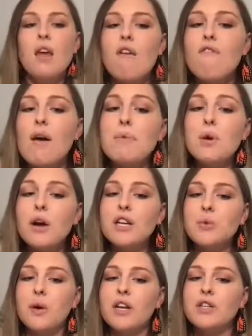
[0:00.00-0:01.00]
February
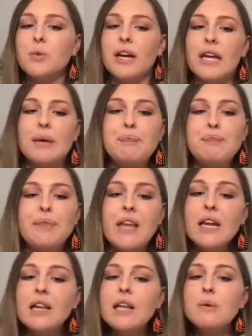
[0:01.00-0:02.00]
2020,
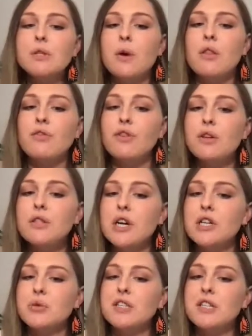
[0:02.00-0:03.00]
Italy was one of the first
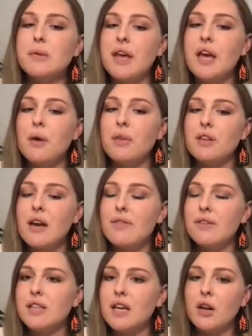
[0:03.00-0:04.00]
countries to be hit with a
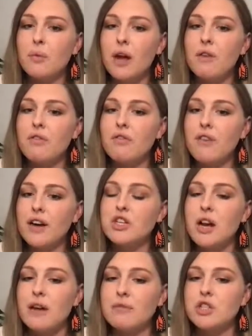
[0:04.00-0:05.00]
devastating rate of
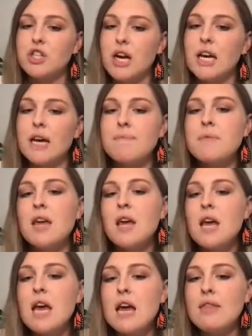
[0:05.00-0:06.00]
infection after China.
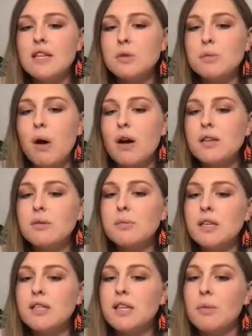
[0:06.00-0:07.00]
And these were
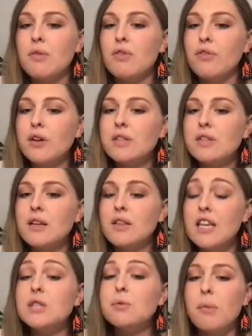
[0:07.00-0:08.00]
possibly some of the first
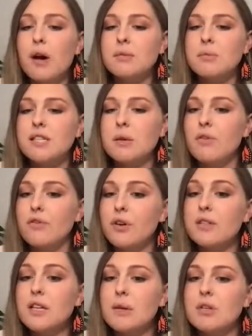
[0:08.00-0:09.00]

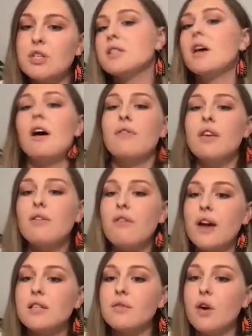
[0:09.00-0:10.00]
images of the
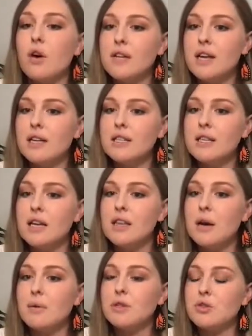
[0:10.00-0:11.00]
effects of COVID-19
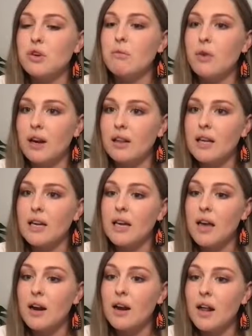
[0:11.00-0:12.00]
that were streamed readily in
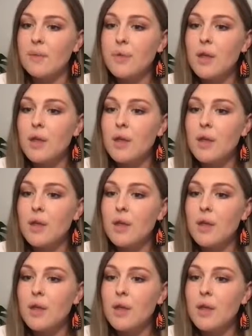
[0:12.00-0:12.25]
Canada.